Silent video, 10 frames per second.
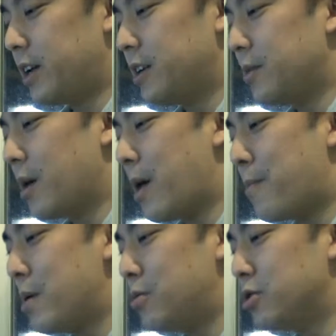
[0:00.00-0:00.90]
and
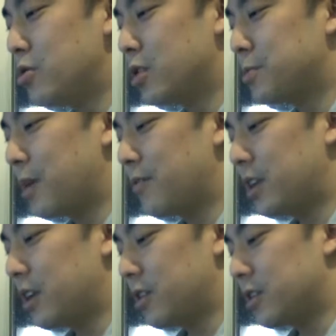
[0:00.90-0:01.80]
people do watch my
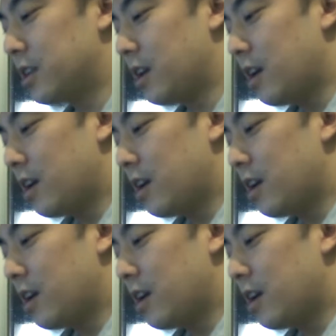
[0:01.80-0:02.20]
videos.